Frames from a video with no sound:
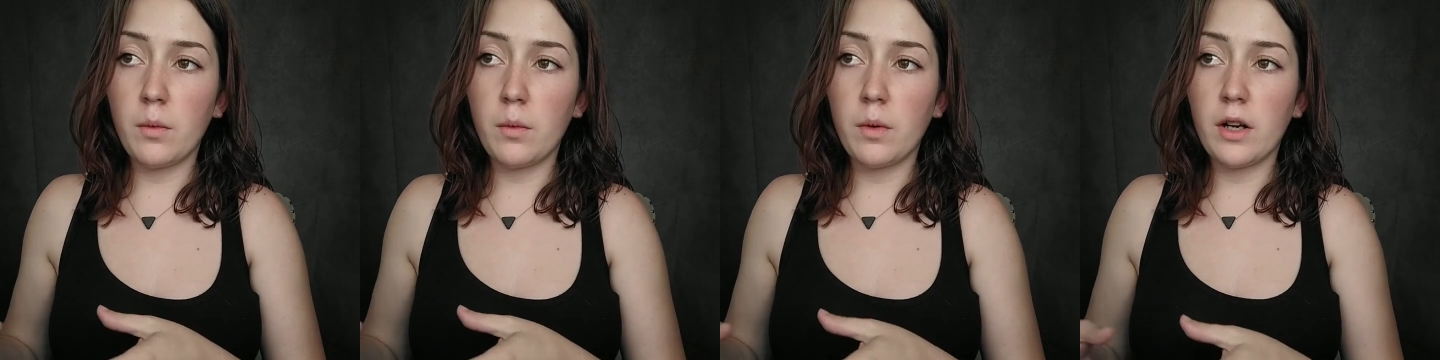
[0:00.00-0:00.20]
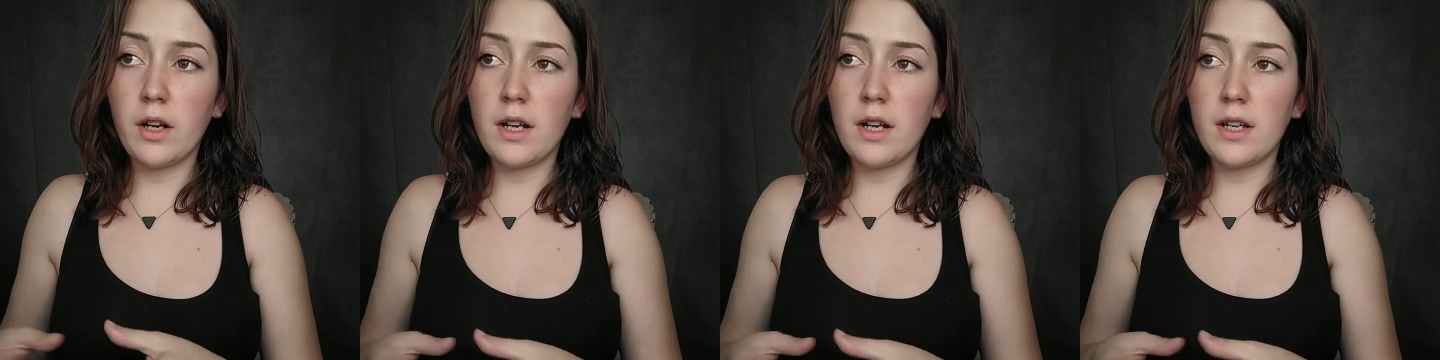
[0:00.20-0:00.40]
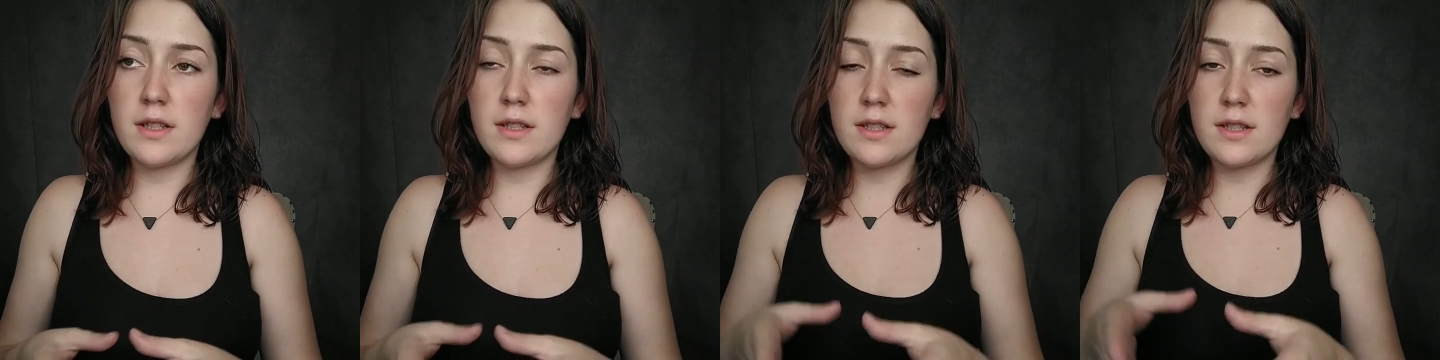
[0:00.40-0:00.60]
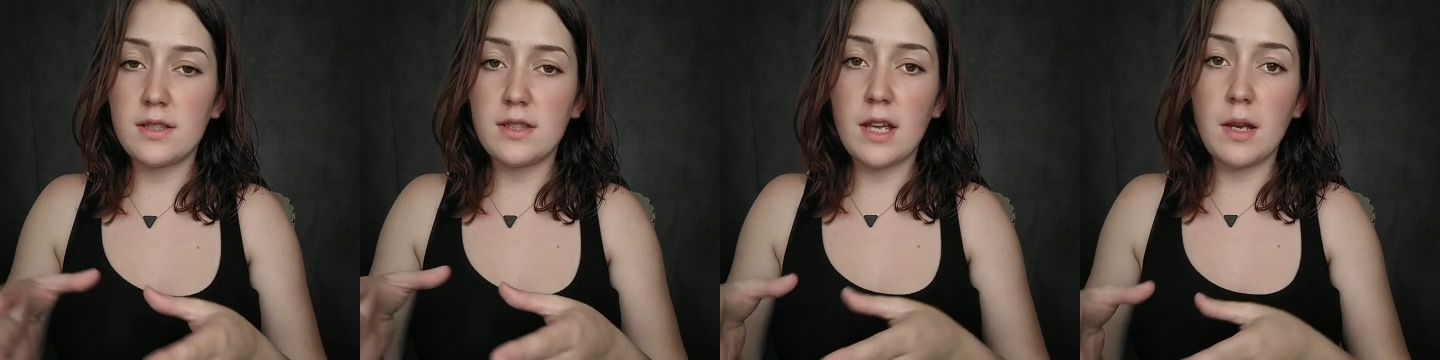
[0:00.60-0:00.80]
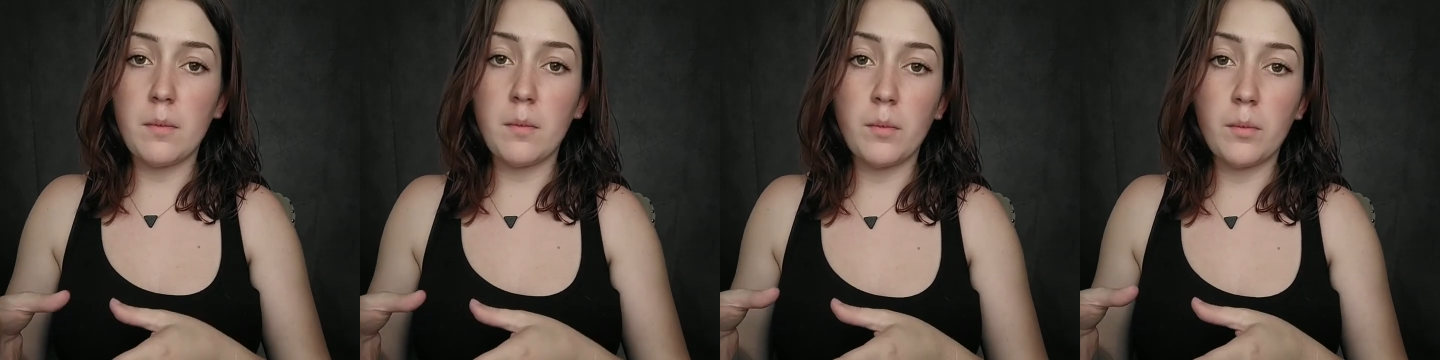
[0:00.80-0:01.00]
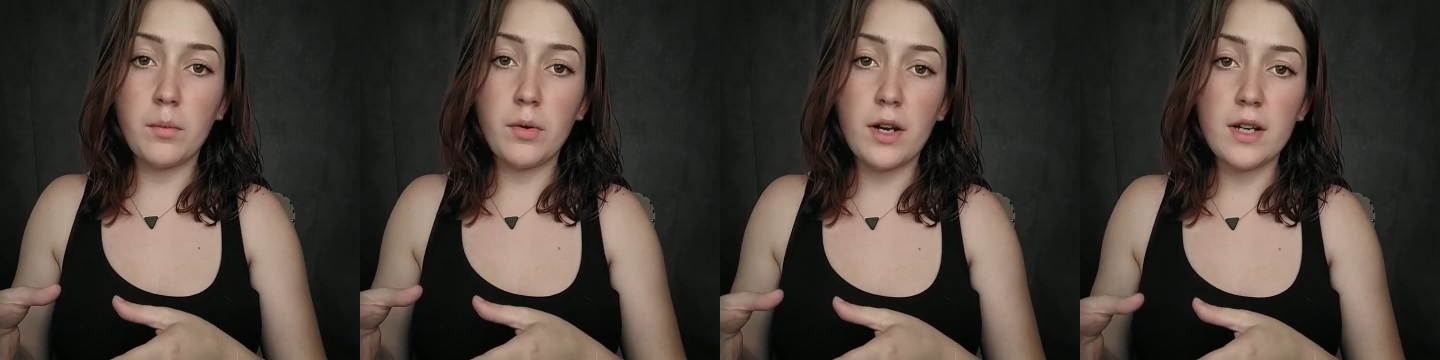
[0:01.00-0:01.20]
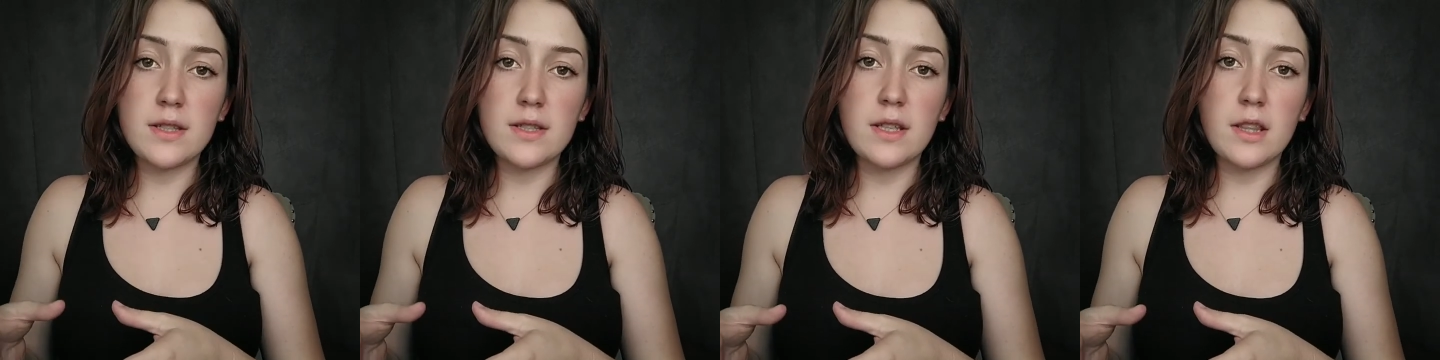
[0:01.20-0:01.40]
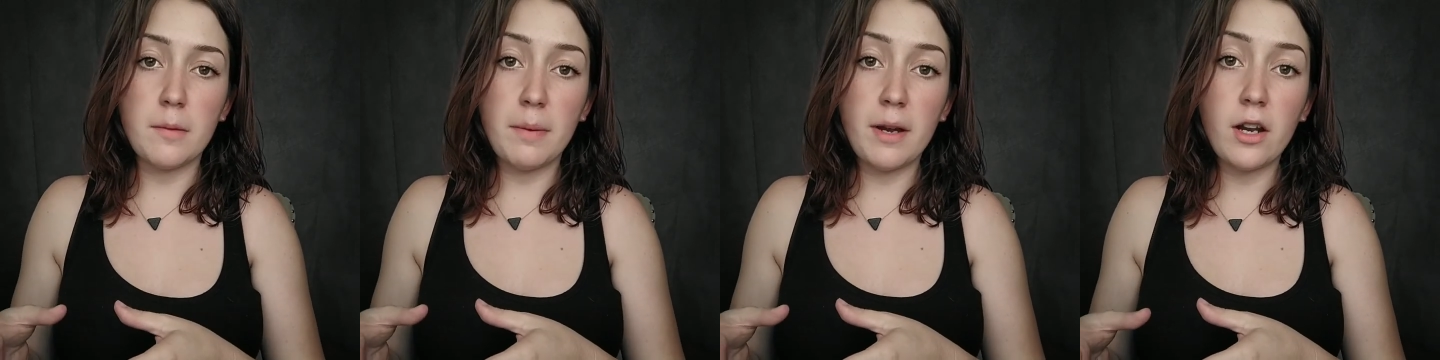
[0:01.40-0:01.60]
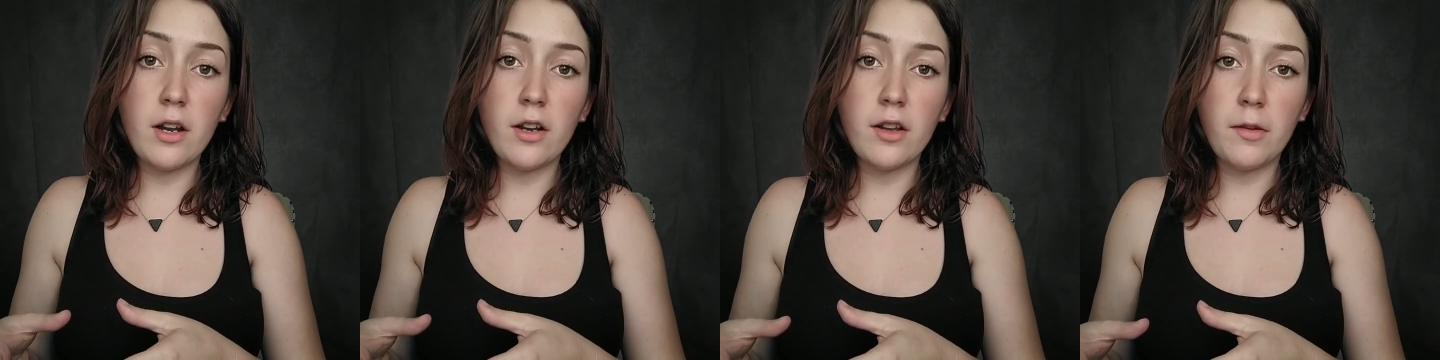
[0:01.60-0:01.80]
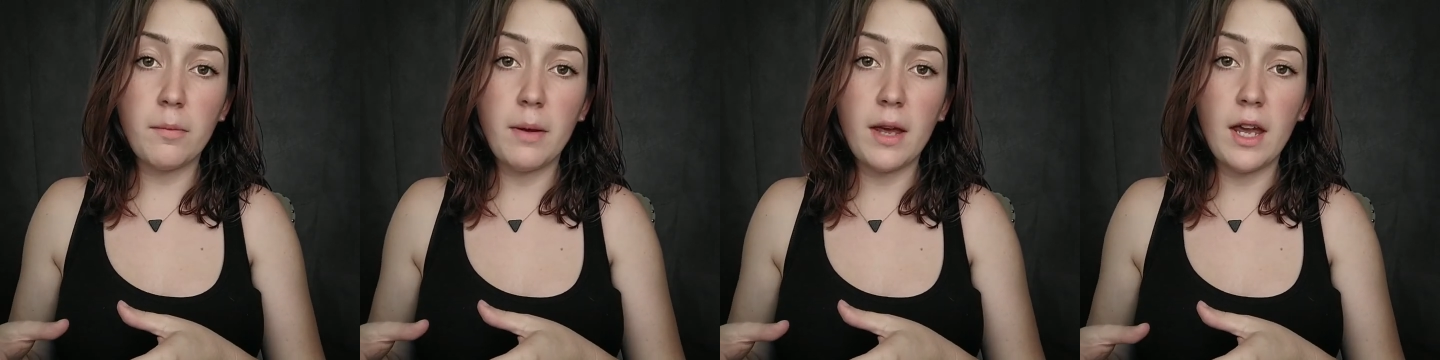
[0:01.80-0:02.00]
where it's the same price that the
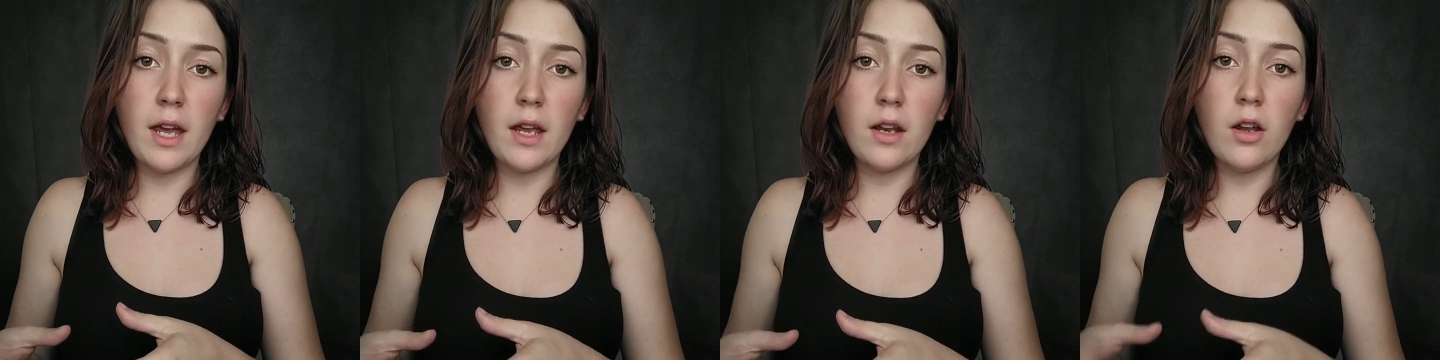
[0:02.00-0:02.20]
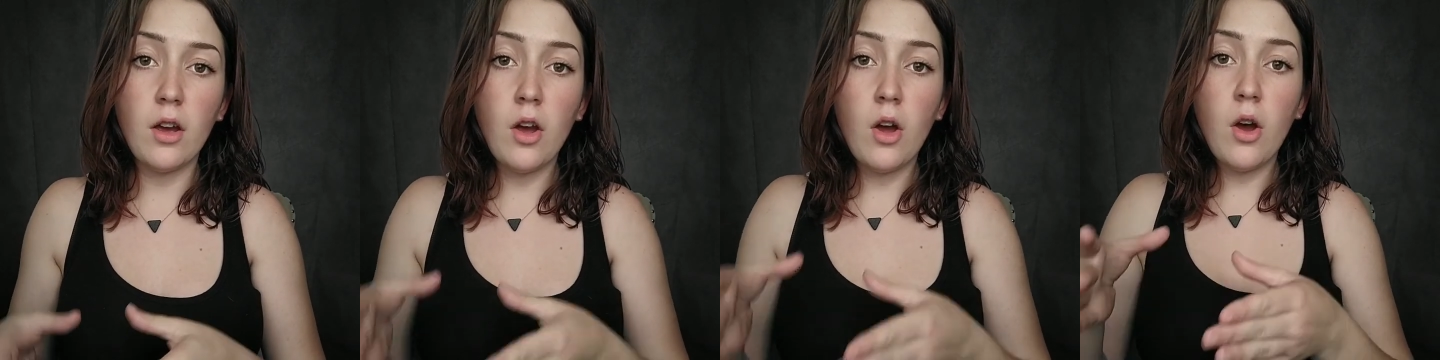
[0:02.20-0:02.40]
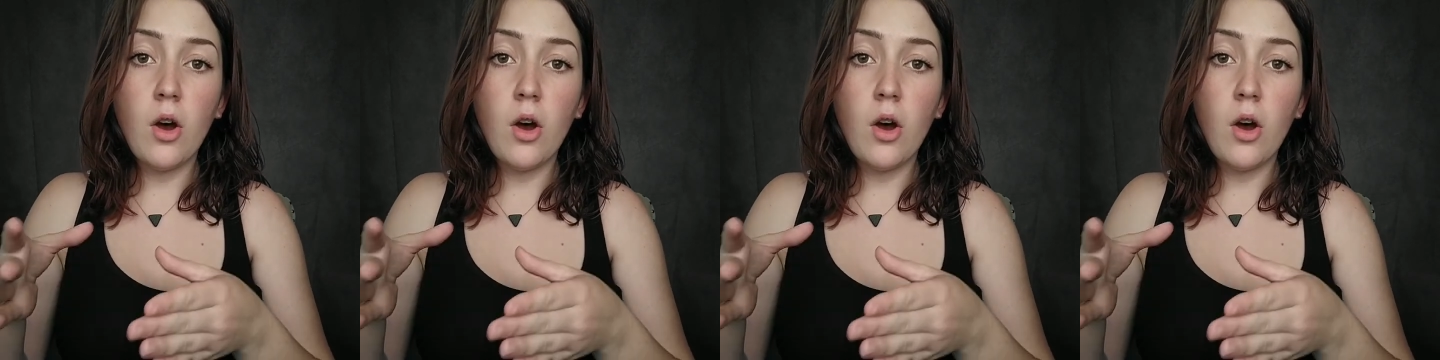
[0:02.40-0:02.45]
parents paid,